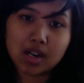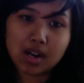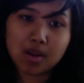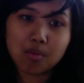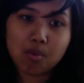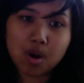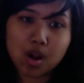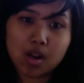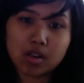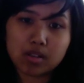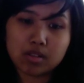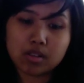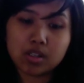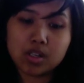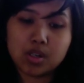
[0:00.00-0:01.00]
and I want
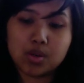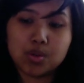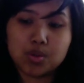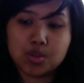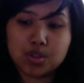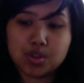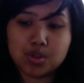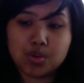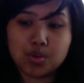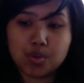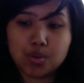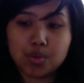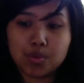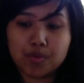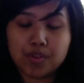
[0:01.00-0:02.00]
you
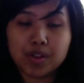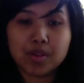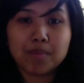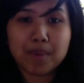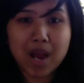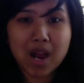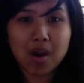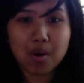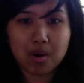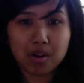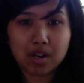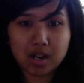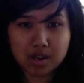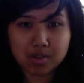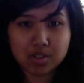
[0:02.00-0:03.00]
to feel empowered
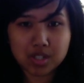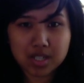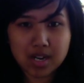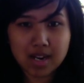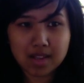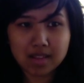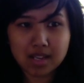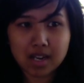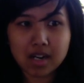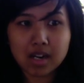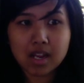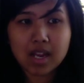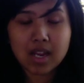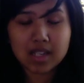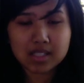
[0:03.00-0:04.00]
and understand that
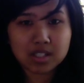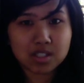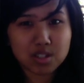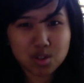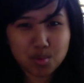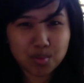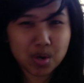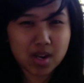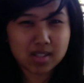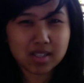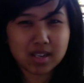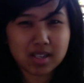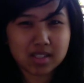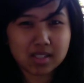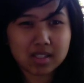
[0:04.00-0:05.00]
it's a slow
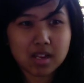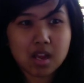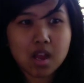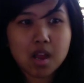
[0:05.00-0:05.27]
process.